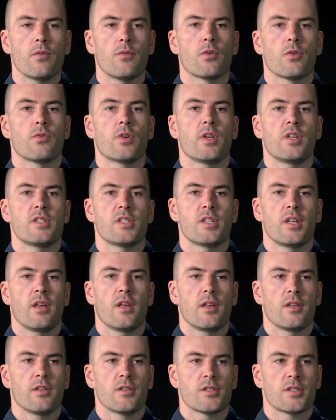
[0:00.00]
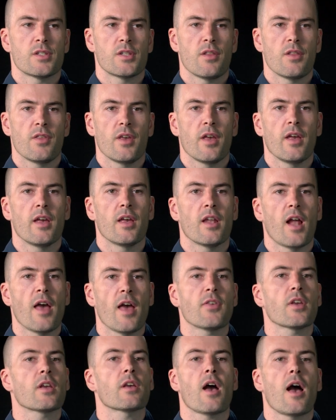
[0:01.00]
of the reasons that
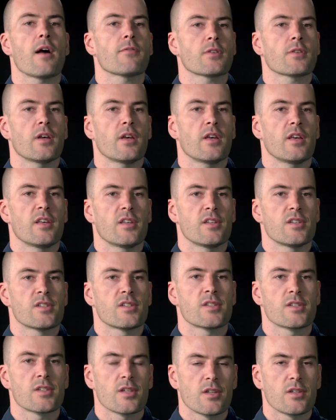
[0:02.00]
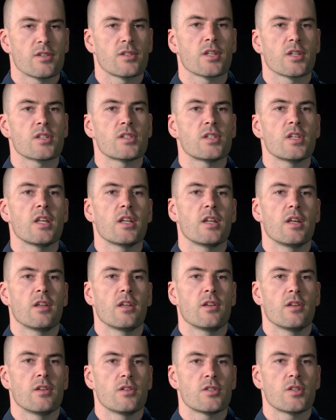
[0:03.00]
I think Kafka has
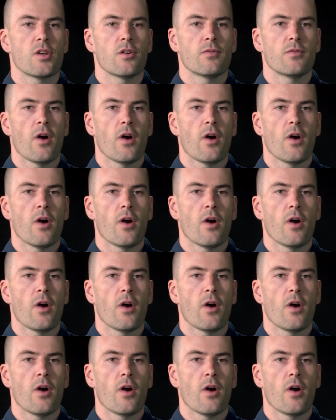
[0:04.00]
succeeded so